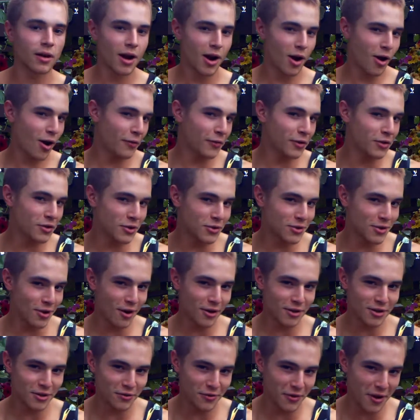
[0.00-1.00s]
How often do you
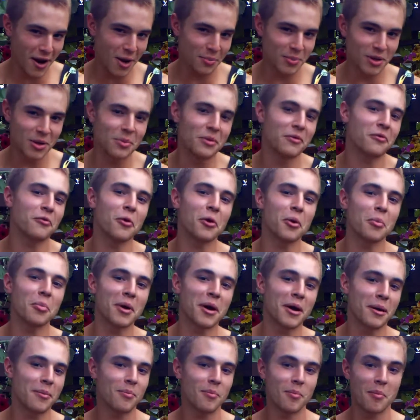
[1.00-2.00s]
talk to your family before
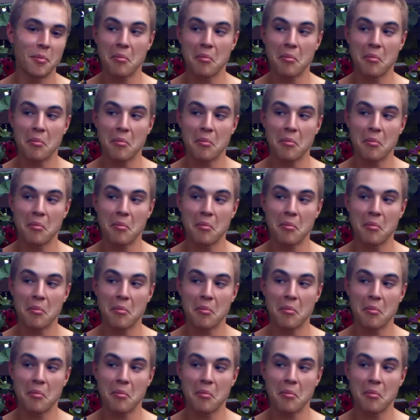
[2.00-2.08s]
bed?